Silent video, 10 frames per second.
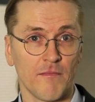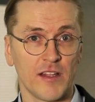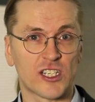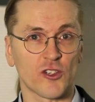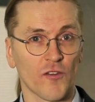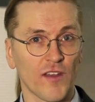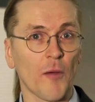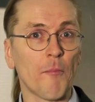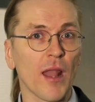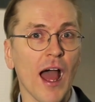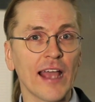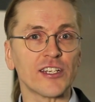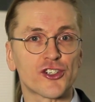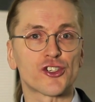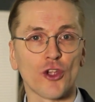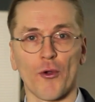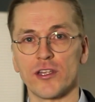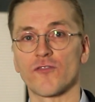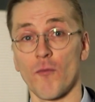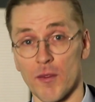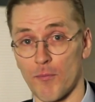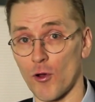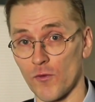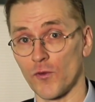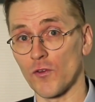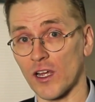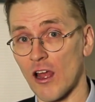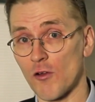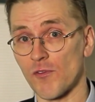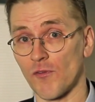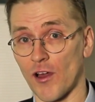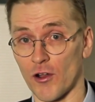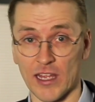it's sort of like a blind storage from the point of view of the cloud provider.